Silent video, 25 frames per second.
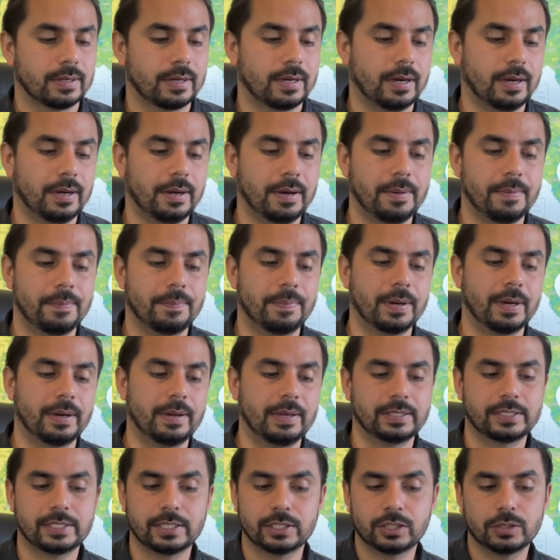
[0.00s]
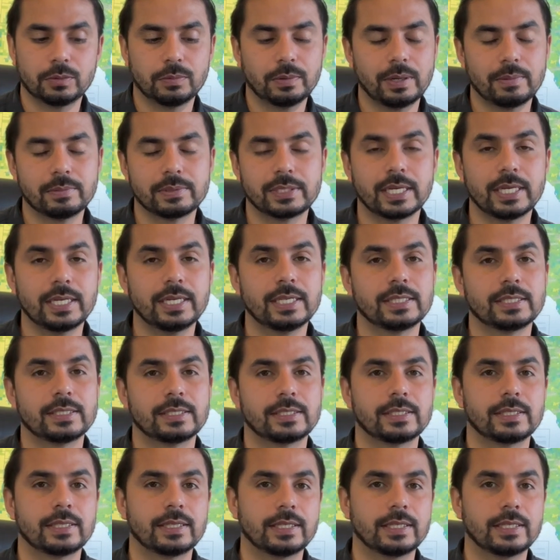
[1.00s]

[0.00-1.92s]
But essentially what I'm saying is